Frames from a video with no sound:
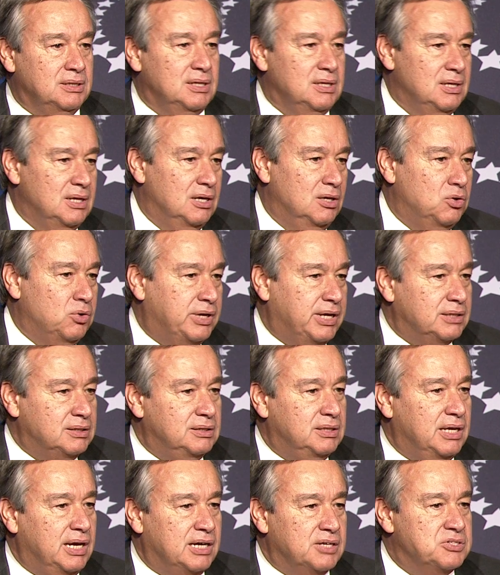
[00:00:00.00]
mean, look
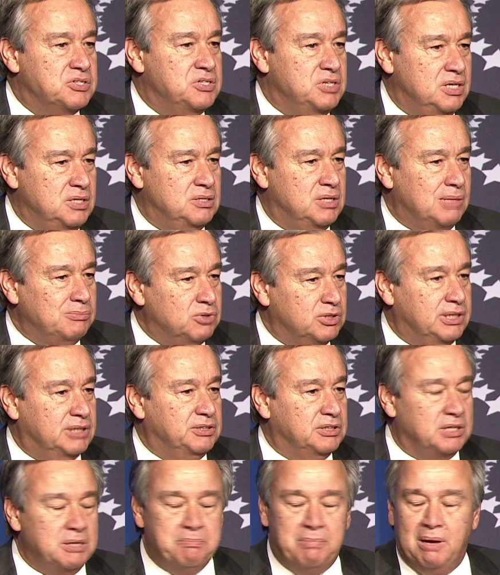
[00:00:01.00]
at DRC, the
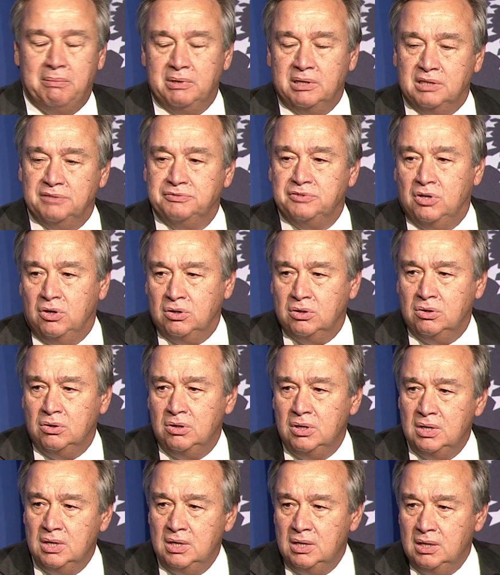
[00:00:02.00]
Democratic Republic of
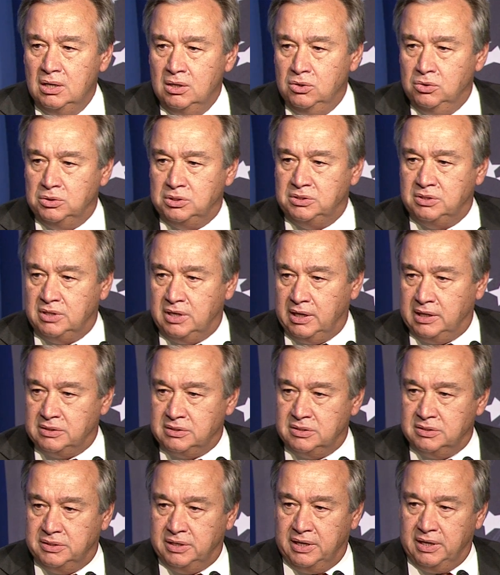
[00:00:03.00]
Congo, look
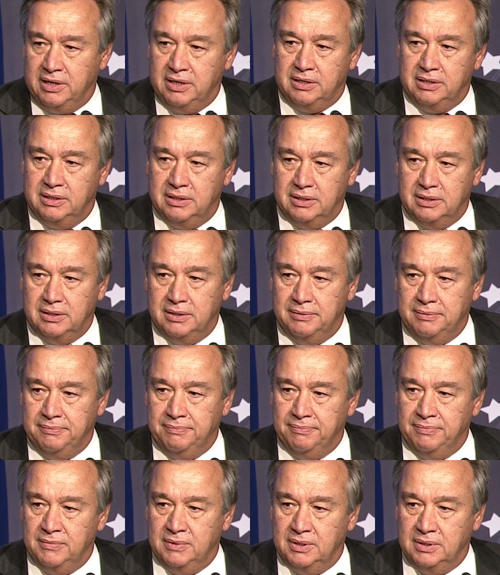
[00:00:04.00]
at their
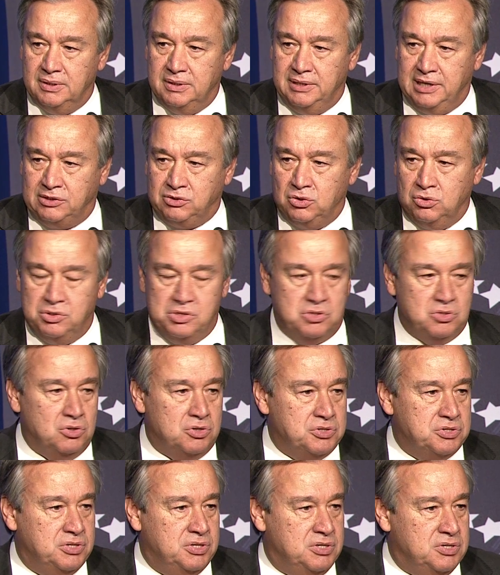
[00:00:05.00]
natural
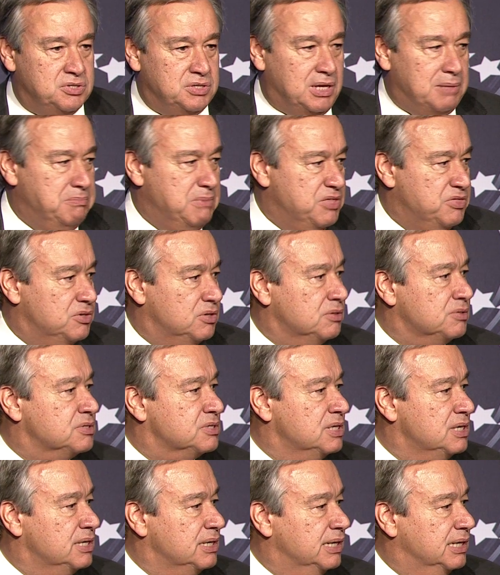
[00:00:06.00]
resources, their
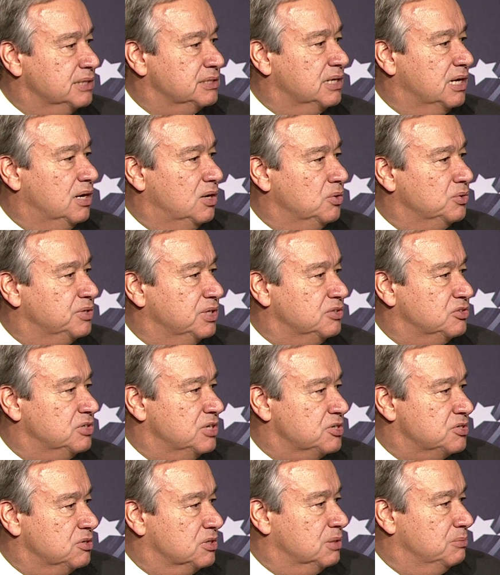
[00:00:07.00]
minerals, and how the
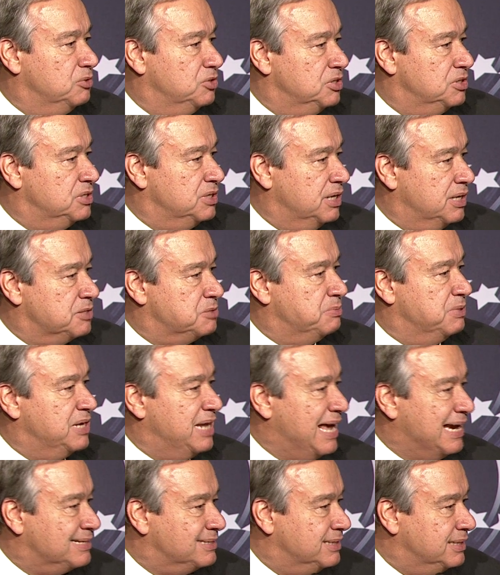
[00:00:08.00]
international community has
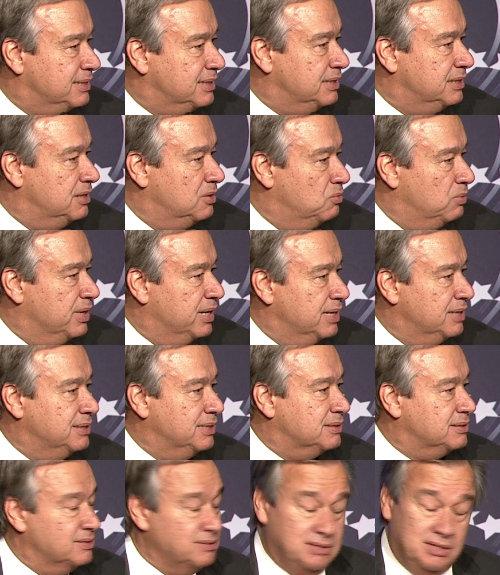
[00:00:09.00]
been acting in a
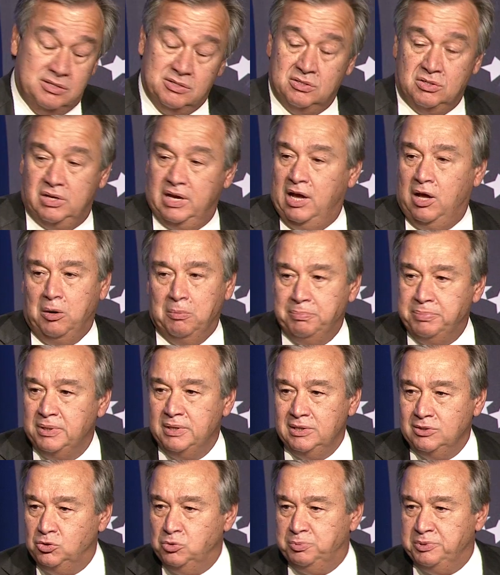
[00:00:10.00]
way that doesn't
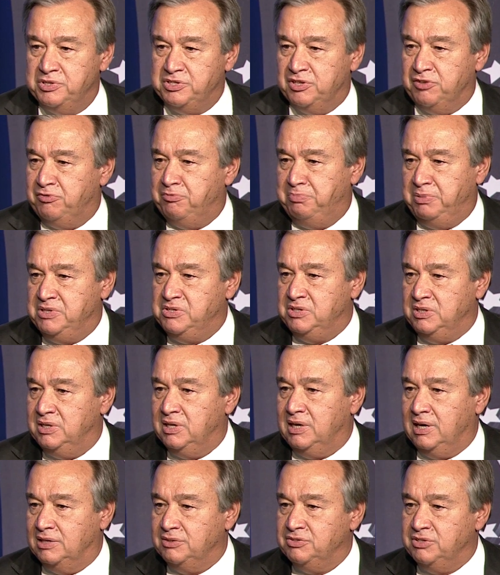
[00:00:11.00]
help to preserve
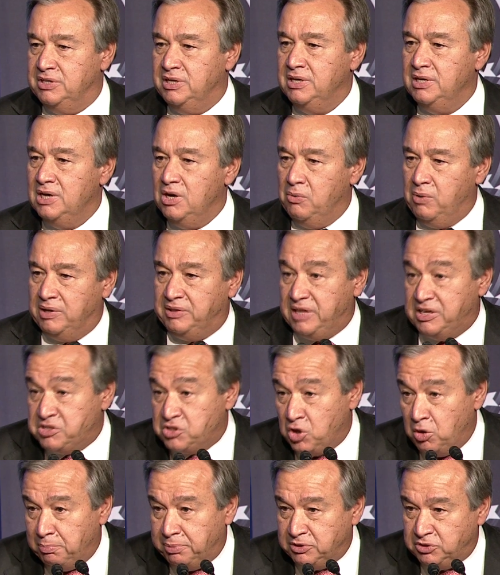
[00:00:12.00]
peace in a country where
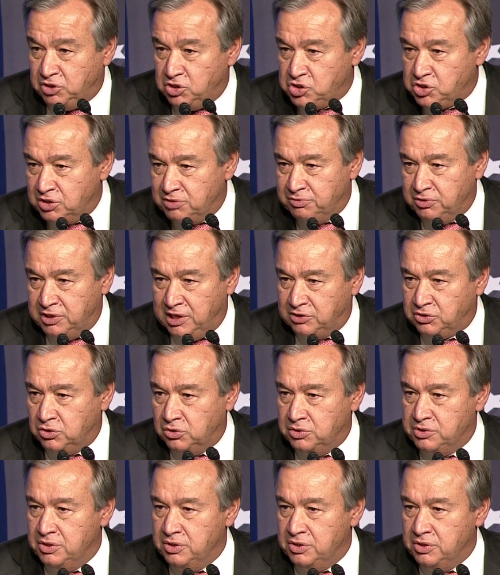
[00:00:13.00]
this competition for